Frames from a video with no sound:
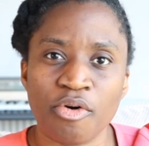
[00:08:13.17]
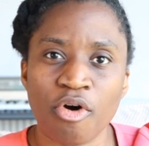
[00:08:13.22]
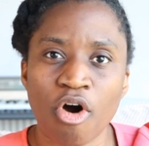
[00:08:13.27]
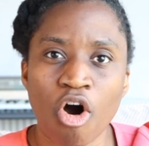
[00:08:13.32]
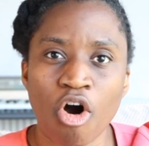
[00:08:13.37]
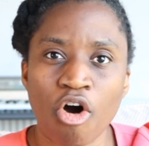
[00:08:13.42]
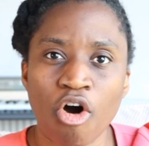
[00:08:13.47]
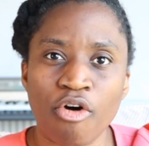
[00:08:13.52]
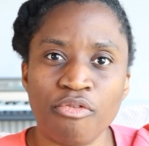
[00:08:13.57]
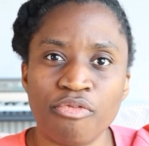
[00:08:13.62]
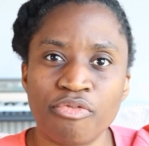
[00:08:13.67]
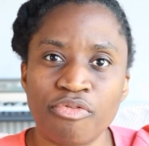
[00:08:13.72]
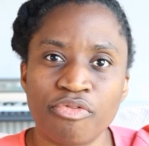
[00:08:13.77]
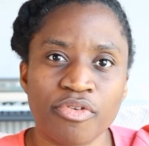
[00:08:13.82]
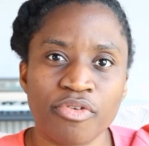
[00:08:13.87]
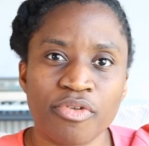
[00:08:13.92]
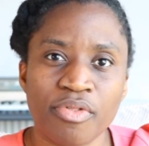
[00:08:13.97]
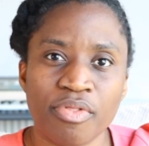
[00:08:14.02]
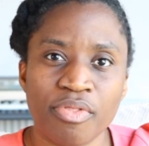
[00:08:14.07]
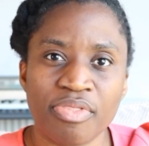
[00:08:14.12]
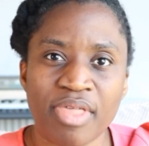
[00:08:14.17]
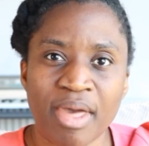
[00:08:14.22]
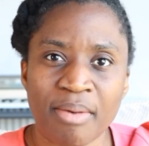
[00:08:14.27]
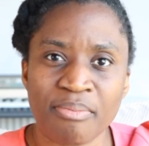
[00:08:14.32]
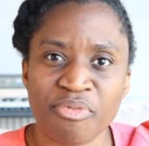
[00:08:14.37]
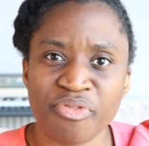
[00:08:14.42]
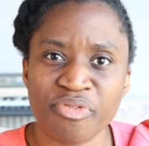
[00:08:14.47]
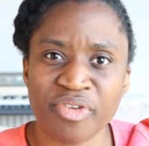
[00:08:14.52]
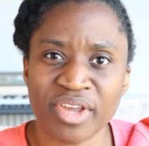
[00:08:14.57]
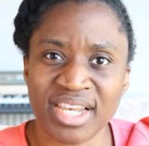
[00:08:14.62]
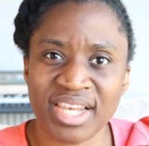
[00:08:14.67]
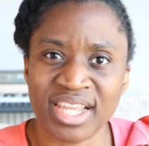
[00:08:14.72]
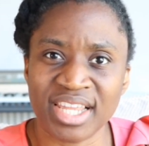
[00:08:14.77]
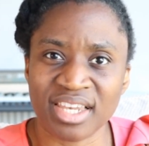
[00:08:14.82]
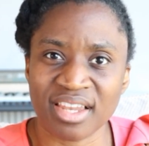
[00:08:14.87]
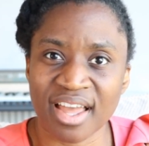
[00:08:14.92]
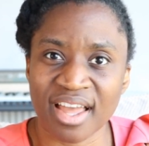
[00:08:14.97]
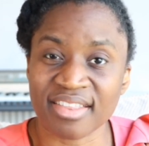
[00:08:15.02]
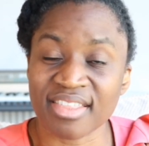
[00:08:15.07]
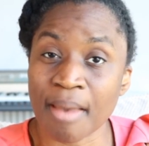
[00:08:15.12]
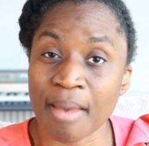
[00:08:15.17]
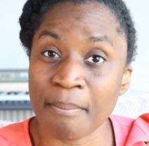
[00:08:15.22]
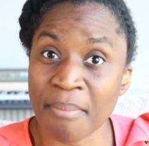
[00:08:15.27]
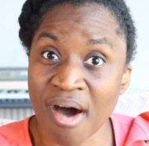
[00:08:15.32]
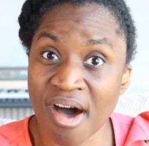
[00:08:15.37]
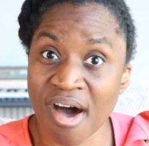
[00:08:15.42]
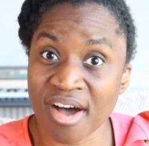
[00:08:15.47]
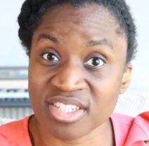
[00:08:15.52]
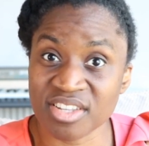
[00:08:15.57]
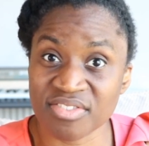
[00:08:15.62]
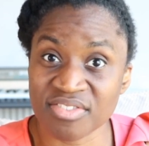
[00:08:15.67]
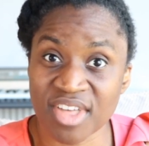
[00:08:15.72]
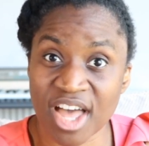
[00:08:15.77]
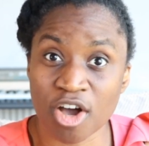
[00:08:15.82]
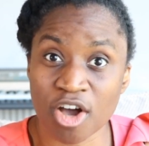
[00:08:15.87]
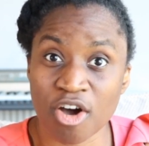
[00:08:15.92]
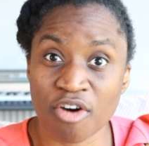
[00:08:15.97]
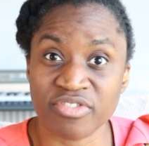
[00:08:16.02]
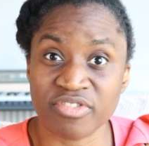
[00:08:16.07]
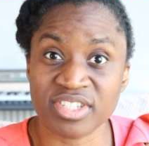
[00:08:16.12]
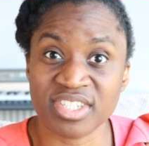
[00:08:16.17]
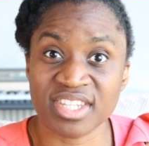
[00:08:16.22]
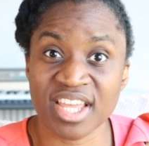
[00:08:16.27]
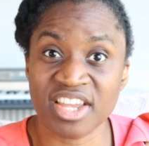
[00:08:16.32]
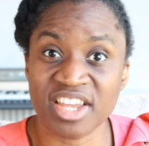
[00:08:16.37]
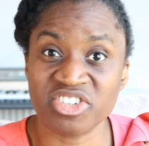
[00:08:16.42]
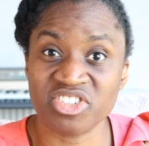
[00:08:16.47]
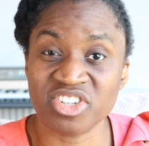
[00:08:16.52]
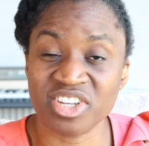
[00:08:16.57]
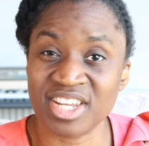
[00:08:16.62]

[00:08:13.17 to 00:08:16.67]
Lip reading: of them feeling like they're part of that conversation,